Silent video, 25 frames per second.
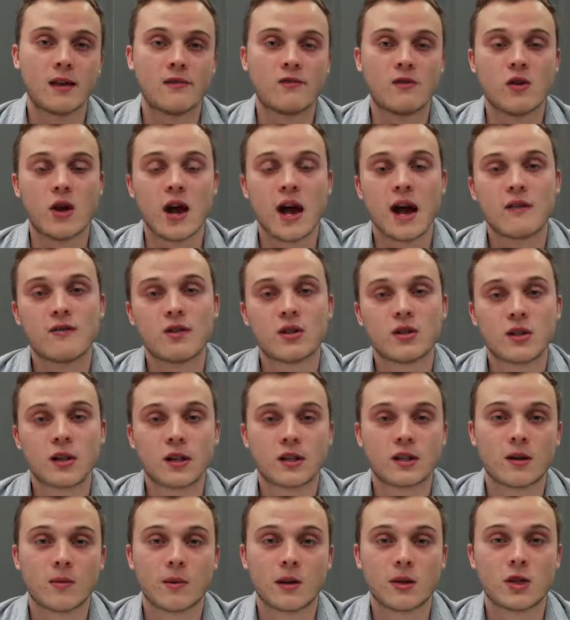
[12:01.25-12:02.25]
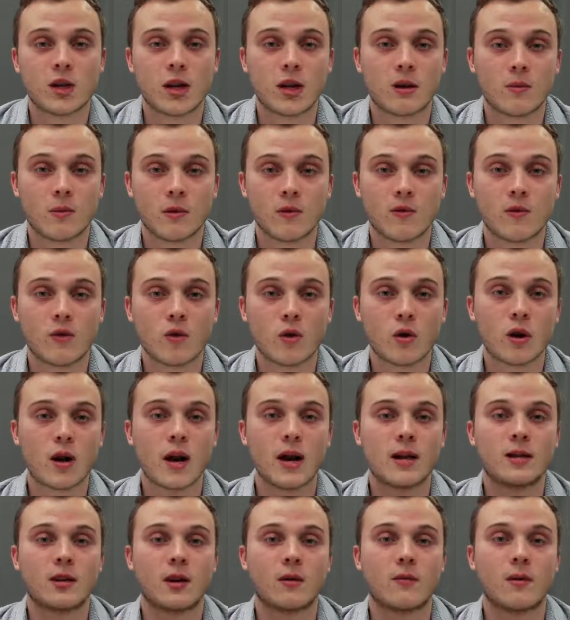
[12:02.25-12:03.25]
And if you haven't checked out my channel before,
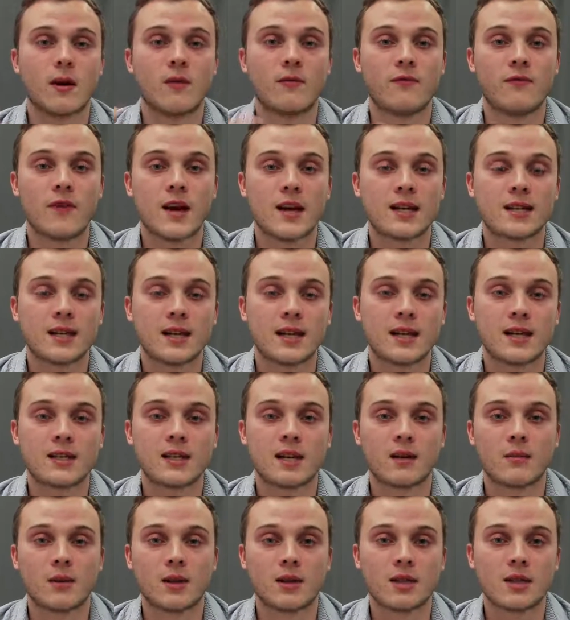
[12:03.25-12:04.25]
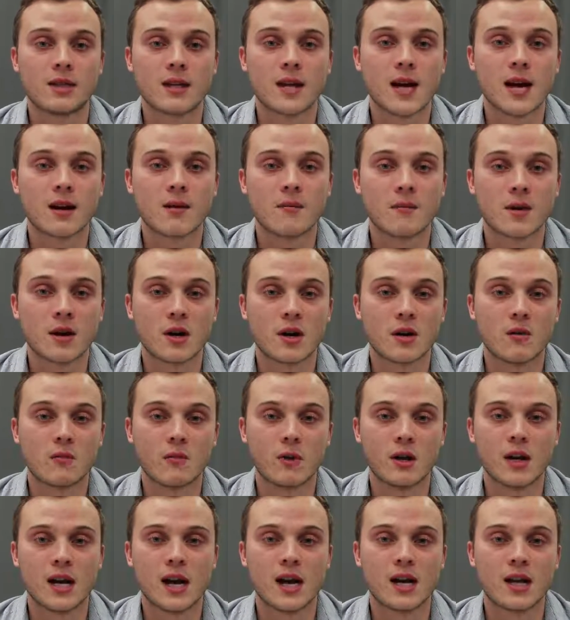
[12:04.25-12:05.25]
I talk about investing, I talk about the stock market,
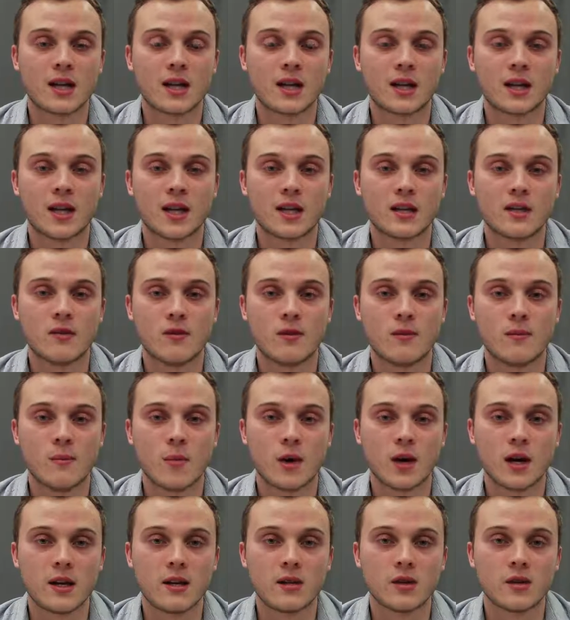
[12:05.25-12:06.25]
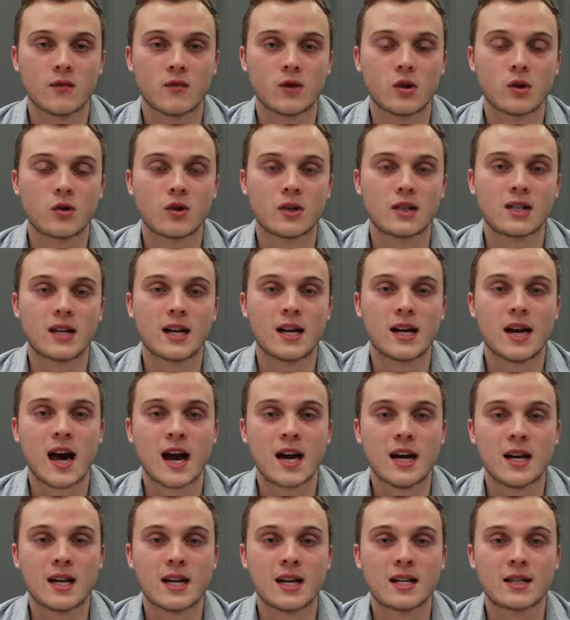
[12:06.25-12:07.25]
really anything that has to do with money. So if you're interested in
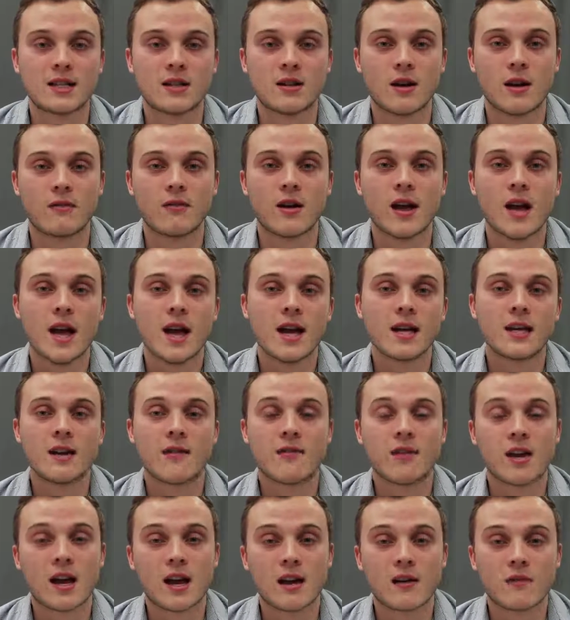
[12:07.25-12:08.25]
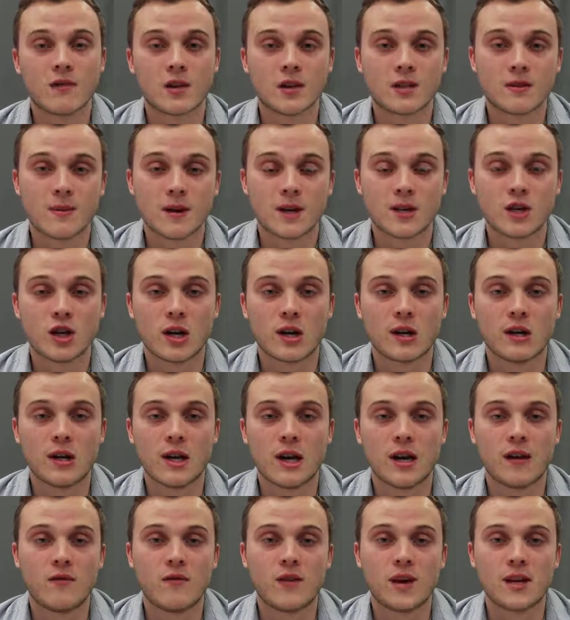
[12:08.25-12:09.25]
any of that stuff, definitely head over onto my channel,
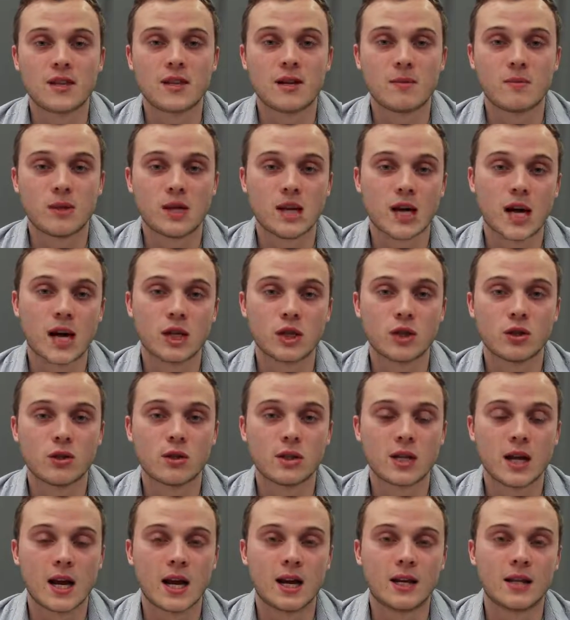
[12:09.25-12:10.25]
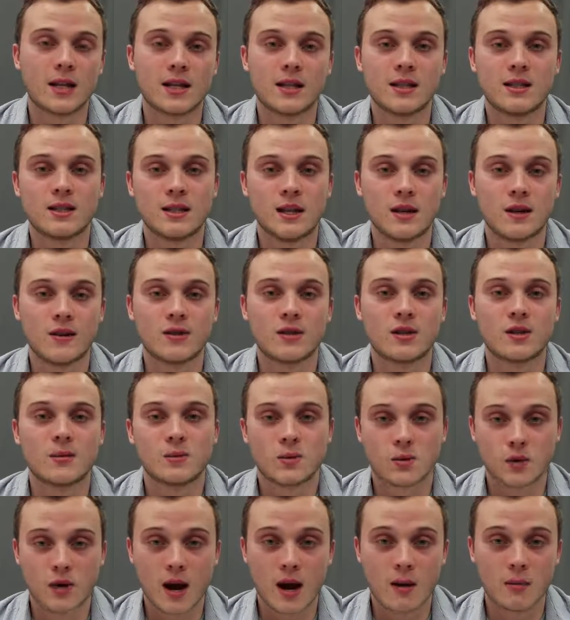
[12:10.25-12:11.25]
Investing Potentials, and consider
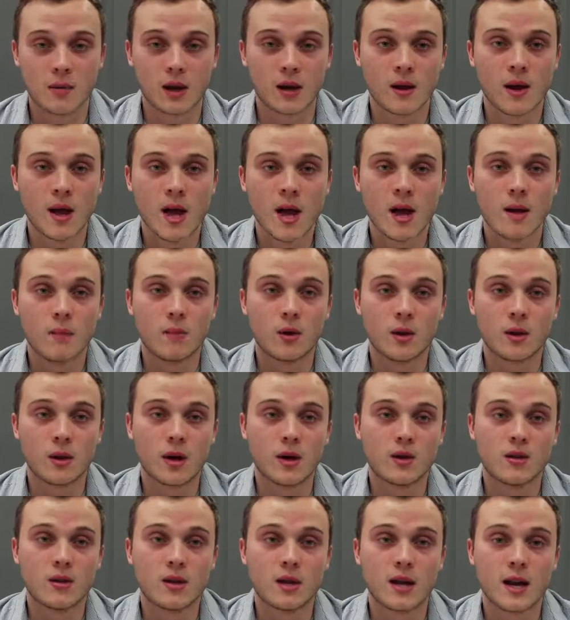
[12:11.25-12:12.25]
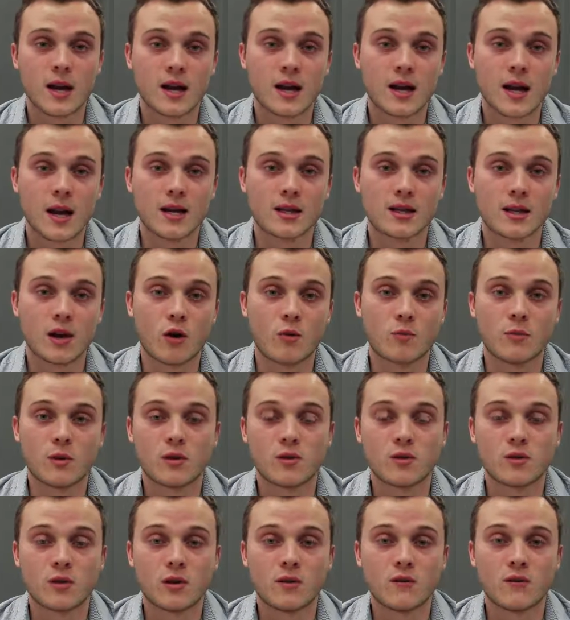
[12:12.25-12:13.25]
subscribing. But other than that, guys, I hope
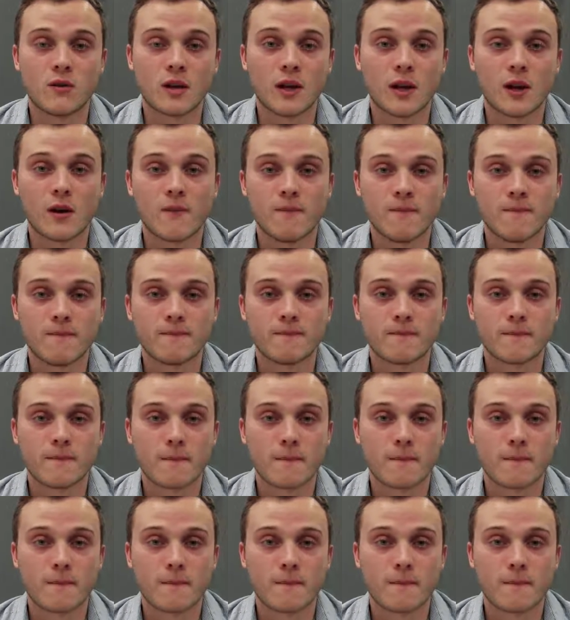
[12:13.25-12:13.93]
you enjoyed the video.